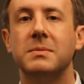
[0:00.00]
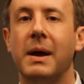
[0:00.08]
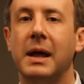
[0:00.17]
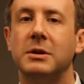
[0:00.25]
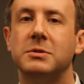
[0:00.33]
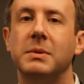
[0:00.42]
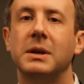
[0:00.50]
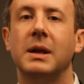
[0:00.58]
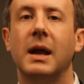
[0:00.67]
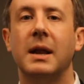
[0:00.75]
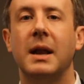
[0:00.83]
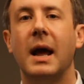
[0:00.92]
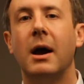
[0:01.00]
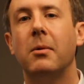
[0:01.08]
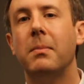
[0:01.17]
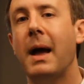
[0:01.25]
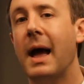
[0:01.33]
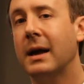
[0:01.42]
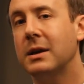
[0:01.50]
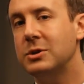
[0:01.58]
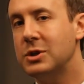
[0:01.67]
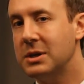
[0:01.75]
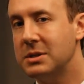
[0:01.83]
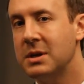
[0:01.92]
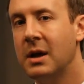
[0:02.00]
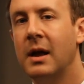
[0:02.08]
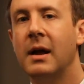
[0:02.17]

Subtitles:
management, and now packages